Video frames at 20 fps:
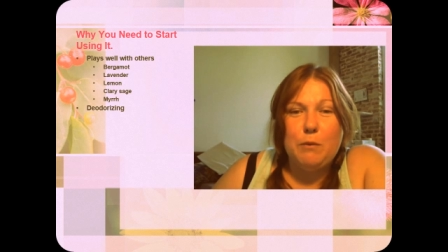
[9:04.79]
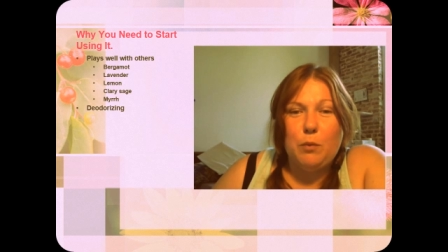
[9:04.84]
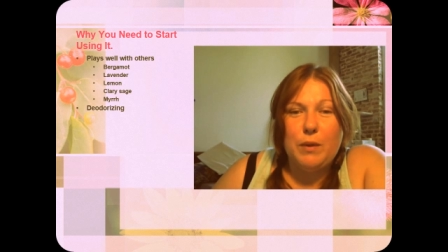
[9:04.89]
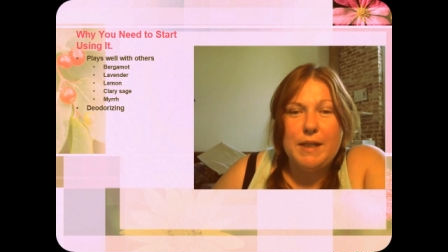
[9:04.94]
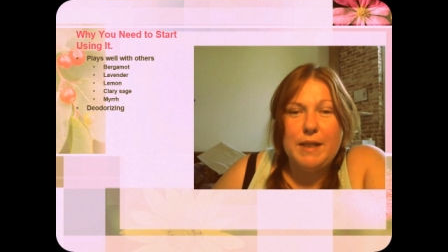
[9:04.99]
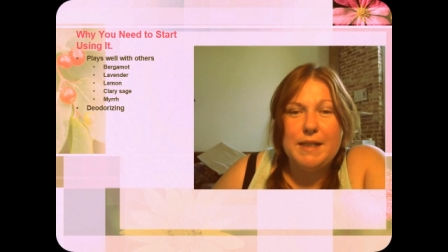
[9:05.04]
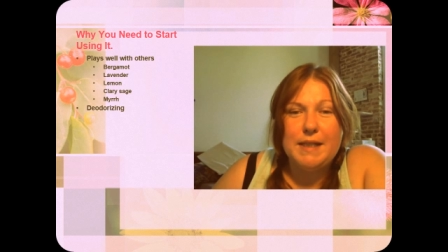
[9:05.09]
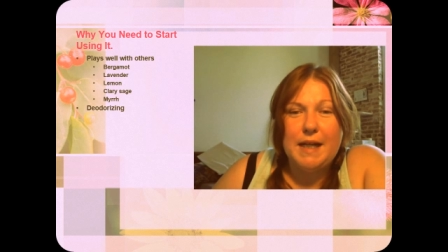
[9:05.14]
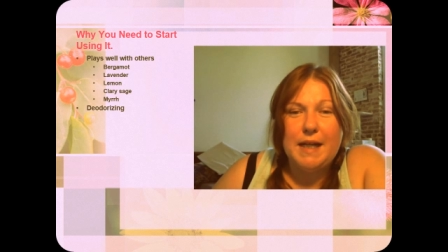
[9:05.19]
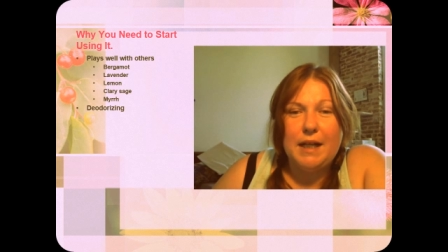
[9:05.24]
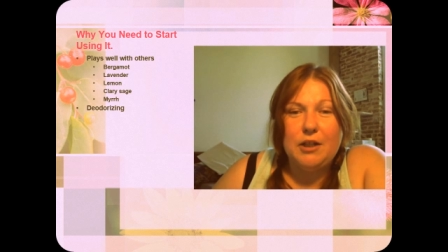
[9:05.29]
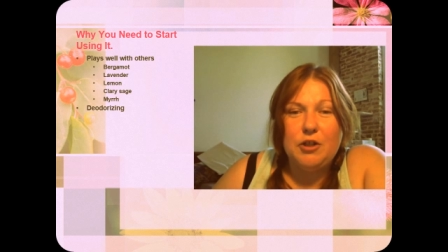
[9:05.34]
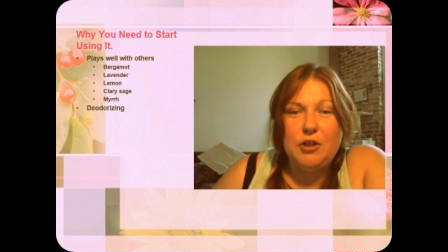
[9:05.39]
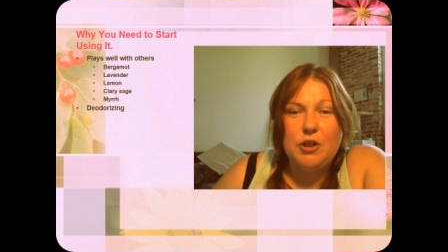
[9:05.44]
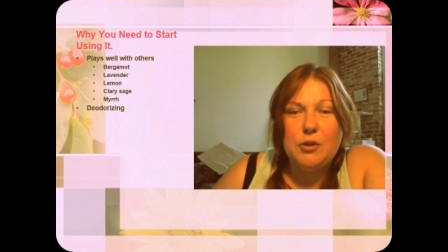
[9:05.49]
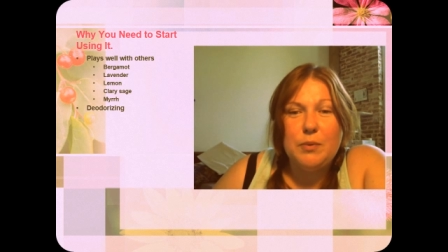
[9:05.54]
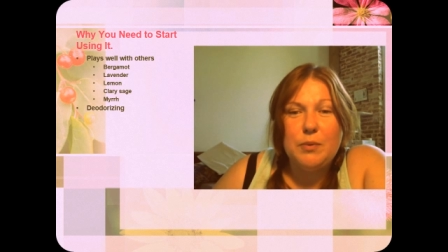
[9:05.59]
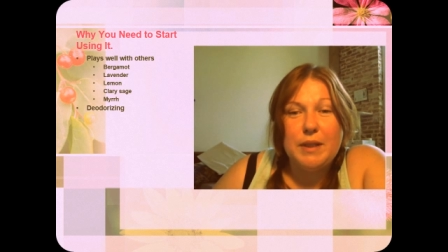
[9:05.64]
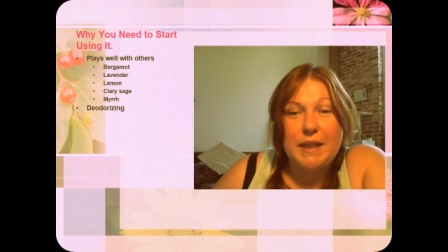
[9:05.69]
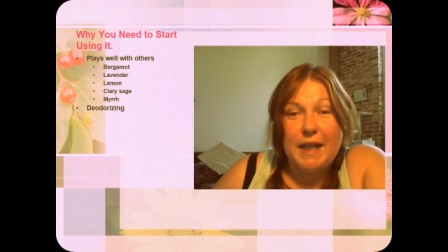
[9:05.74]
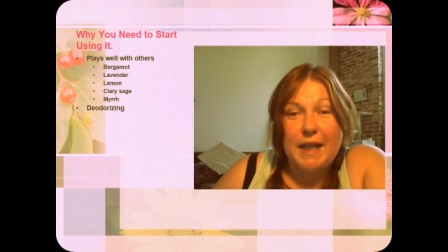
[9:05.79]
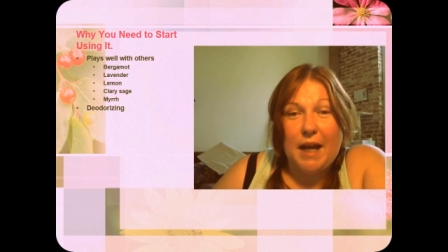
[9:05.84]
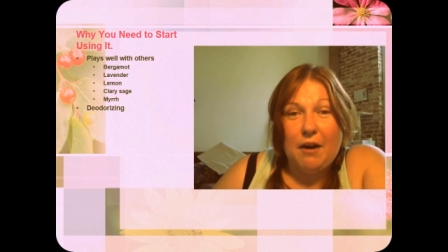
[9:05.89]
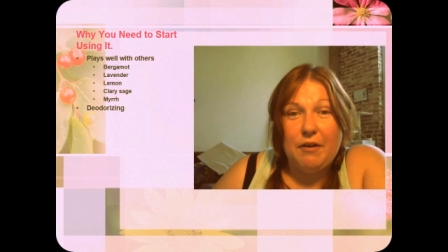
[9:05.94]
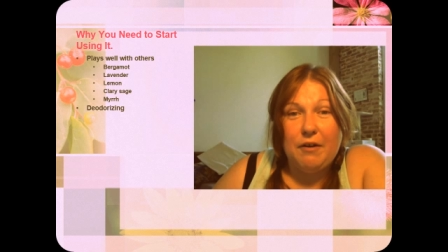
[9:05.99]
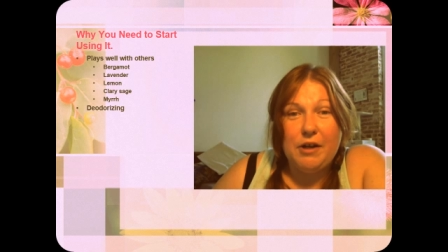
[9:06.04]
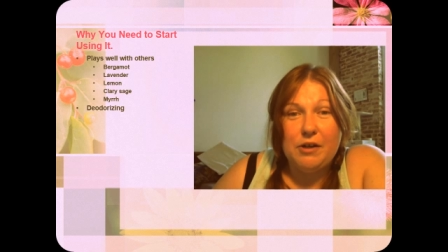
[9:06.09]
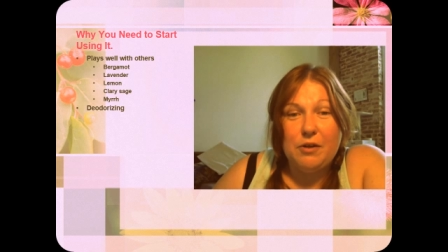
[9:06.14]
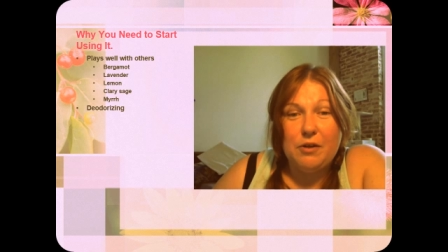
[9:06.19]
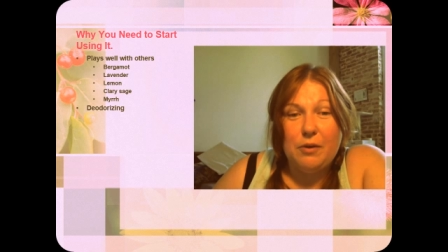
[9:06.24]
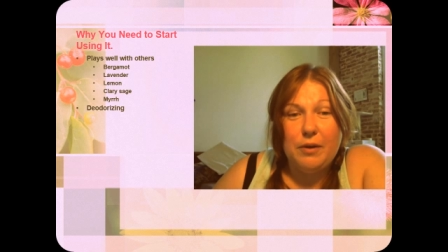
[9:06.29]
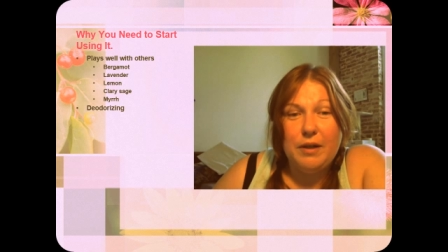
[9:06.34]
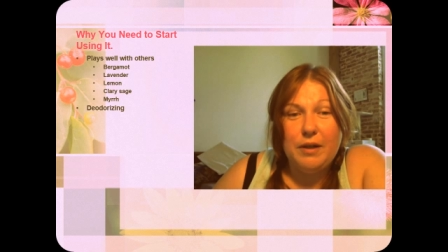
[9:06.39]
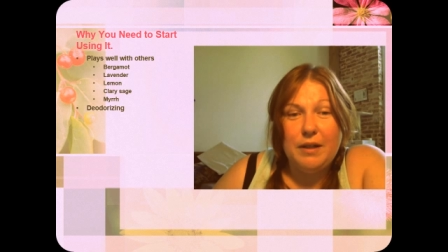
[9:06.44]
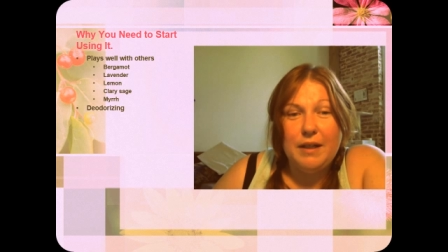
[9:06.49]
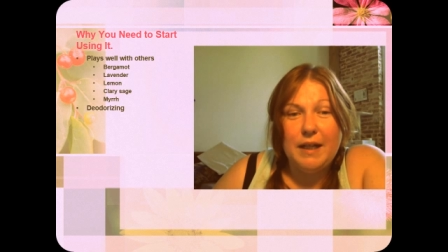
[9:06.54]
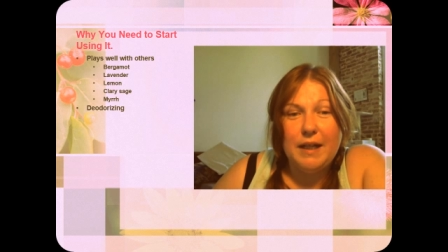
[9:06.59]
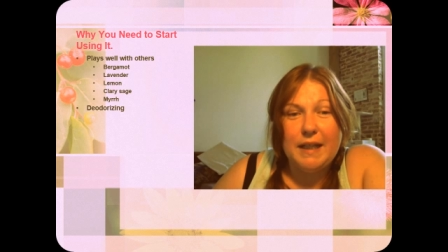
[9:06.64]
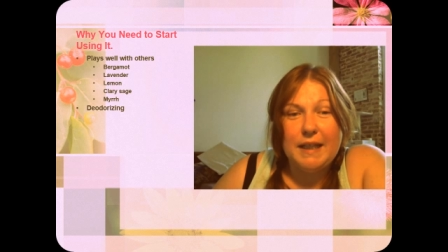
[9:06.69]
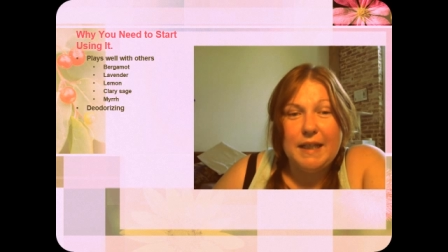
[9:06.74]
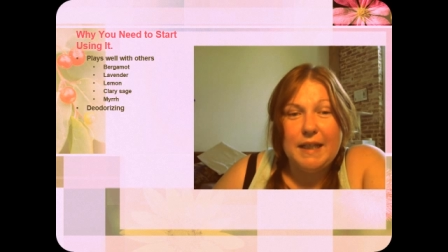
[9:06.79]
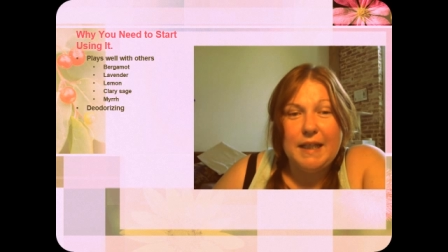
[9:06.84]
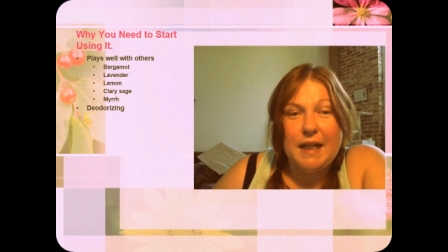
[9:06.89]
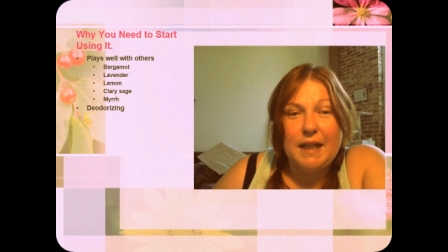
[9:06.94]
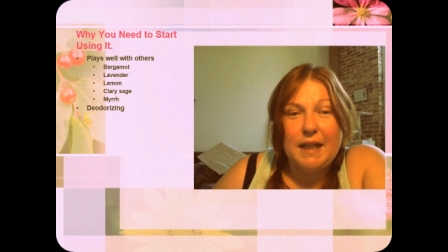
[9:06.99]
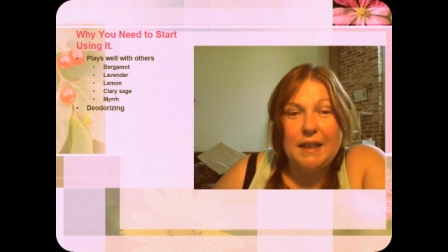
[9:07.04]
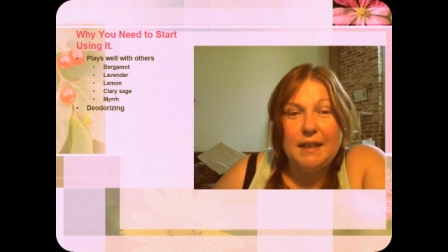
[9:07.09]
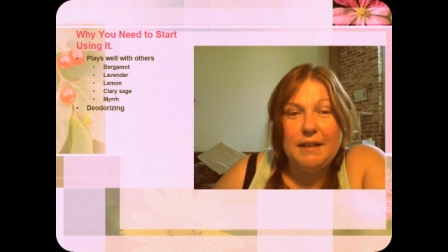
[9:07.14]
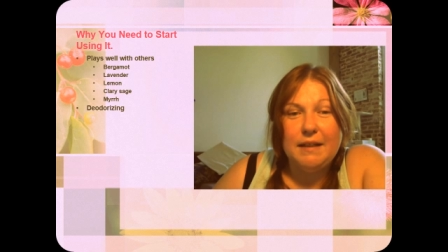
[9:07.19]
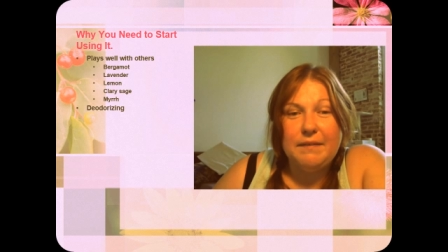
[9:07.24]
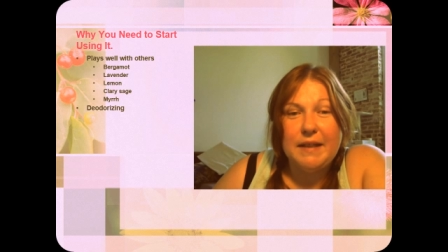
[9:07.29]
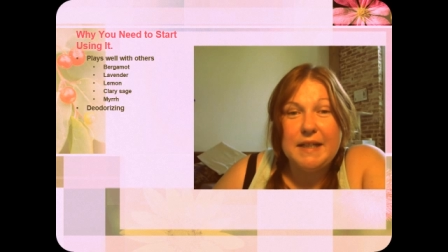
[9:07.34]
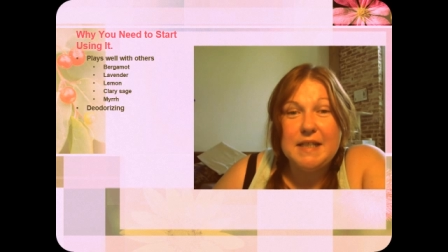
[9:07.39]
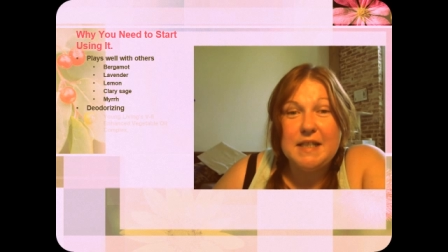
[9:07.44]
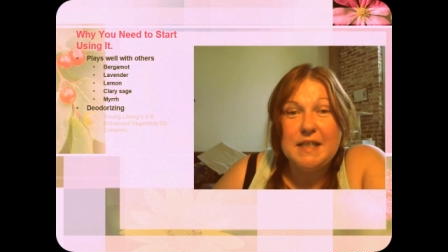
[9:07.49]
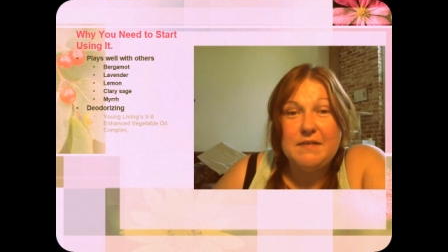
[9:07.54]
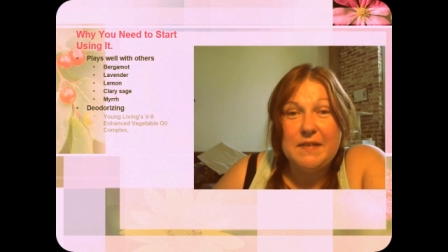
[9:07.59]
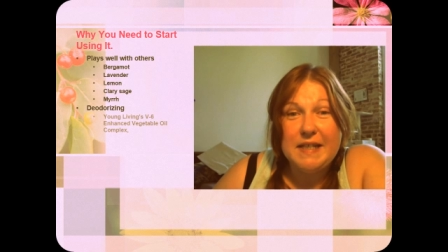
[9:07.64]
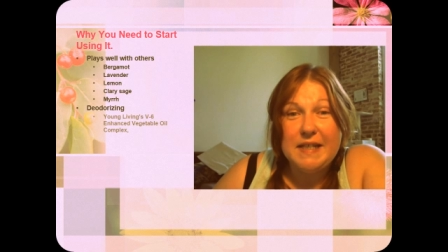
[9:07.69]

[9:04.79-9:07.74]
when diluted with a carrier oil like the Young Living's